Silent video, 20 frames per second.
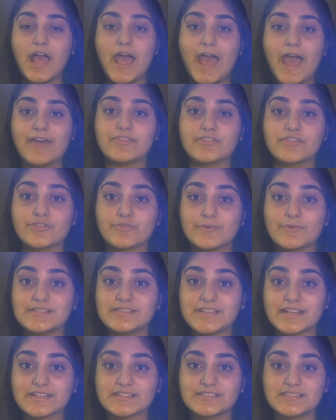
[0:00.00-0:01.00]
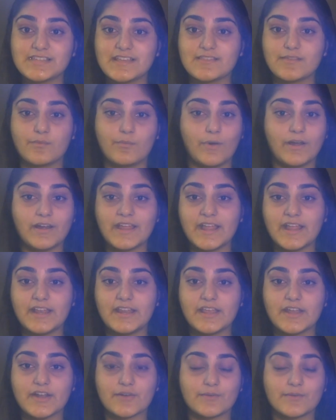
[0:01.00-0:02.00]
And the 360 and the
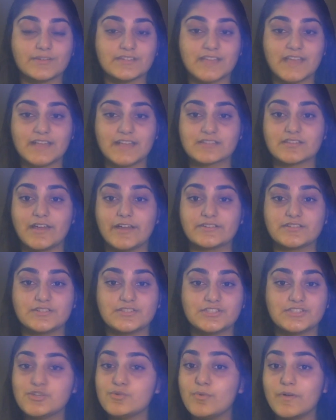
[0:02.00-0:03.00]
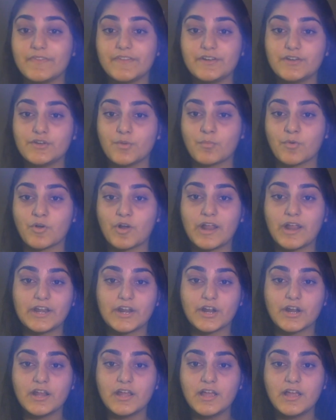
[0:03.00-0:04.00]
180 are going to cancel out to 2 on the
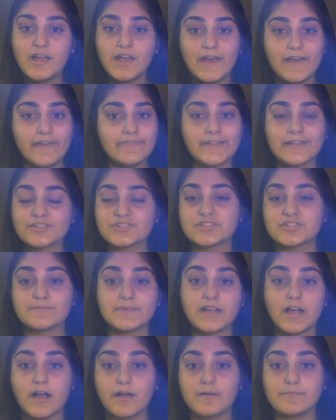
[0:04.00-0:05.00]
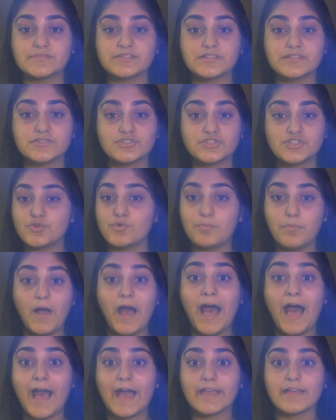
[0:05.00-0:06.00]
numerator, and that just becomes 2
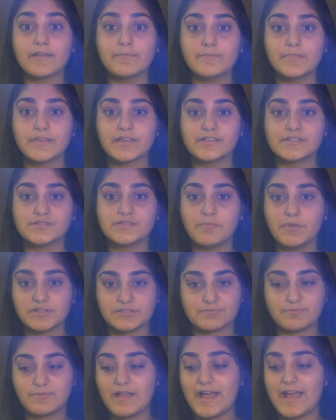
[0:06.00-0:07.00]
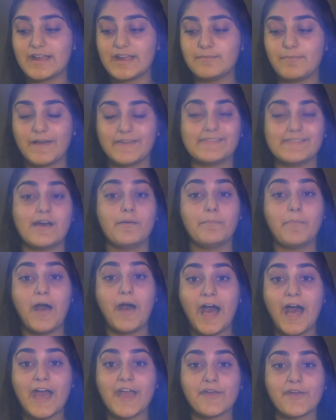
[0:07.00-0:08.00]
pi because you multiplied by that
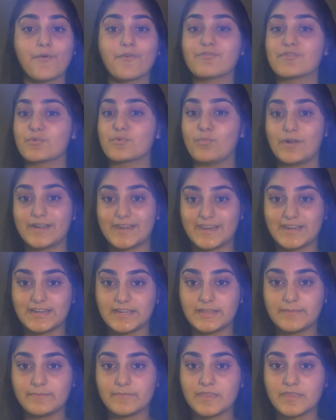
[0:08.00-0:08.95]
pi over 180.